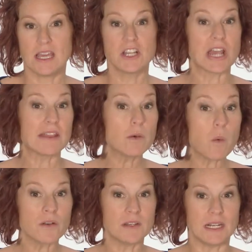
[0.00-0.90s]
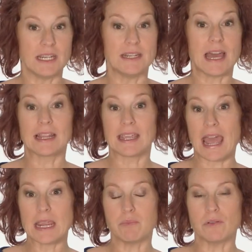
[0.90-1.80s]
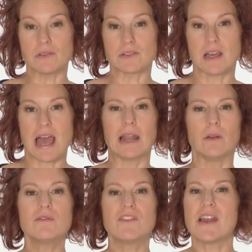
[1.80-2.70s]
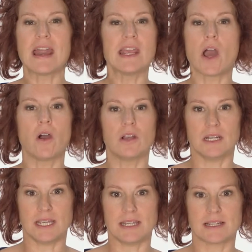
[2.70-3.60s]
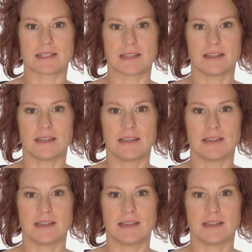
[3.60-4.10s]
Check the wander lead and cables and look for any oil leaks.